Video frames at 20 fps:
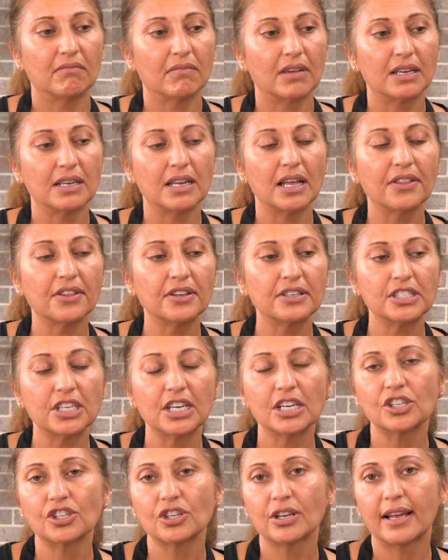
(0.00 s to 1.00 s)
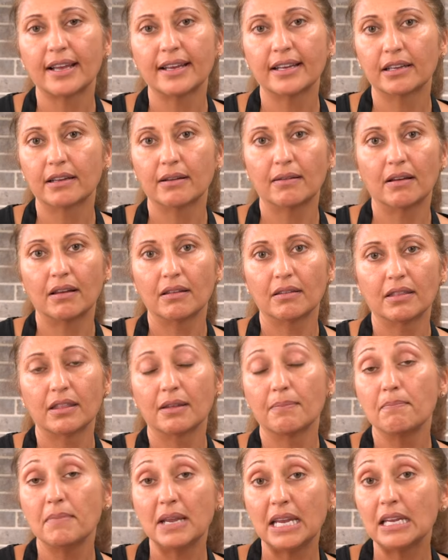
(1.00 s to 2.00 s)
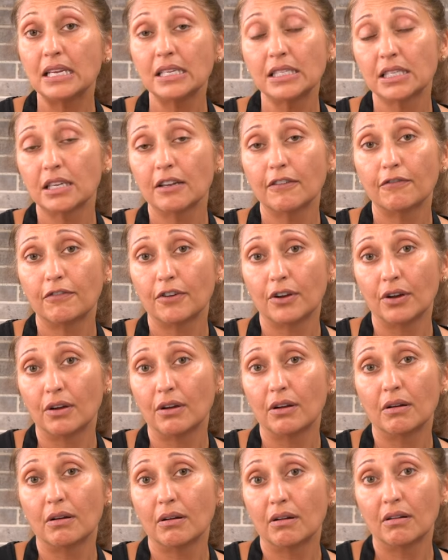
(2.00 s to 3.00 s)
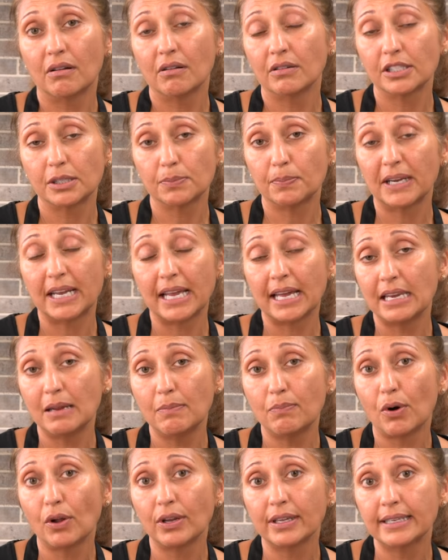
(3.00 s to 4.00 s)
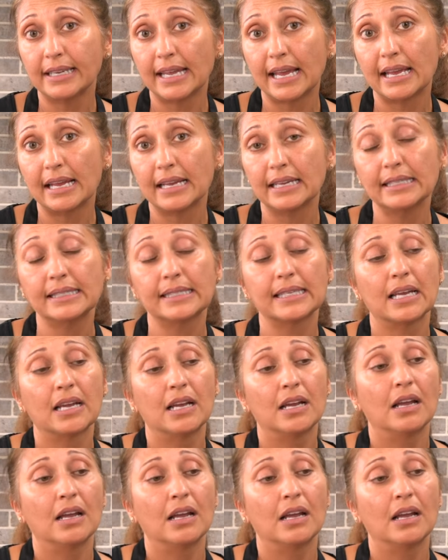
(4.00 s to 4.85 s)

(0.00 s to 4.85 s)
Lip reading: another dish like the meat for spaghetti bolognese.